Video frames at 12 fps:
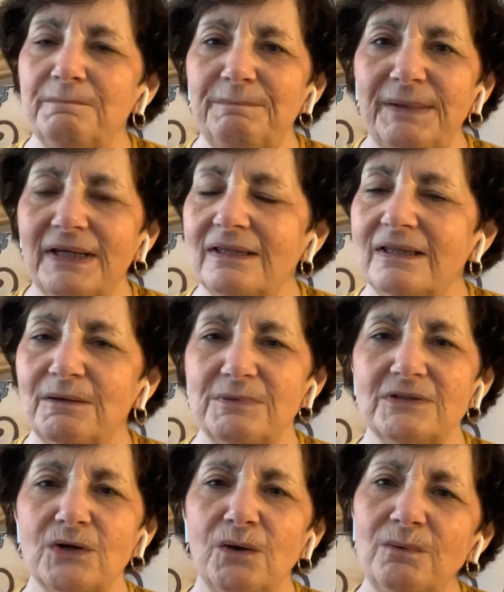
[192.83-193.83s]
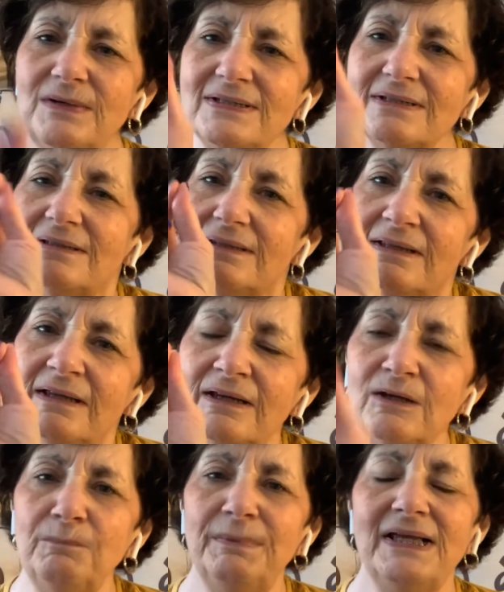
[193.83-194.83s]
But there was always a
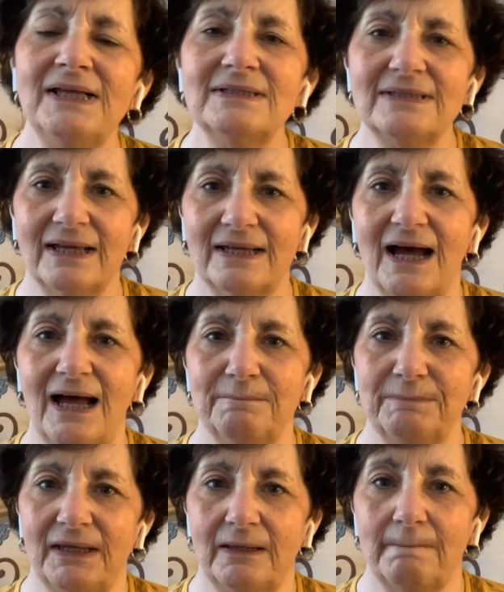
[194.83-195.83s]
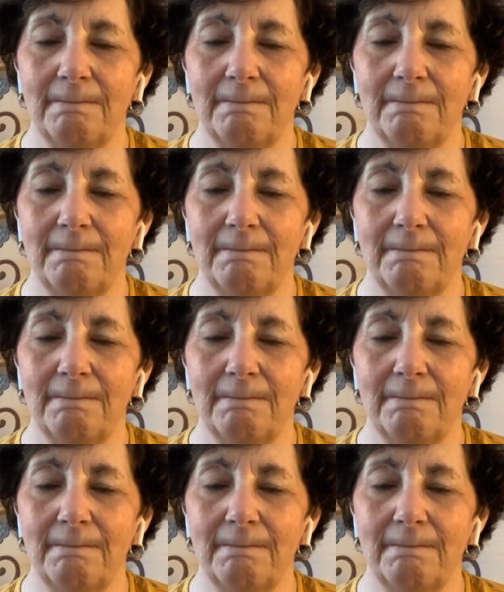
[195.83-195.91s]
little piece that got me.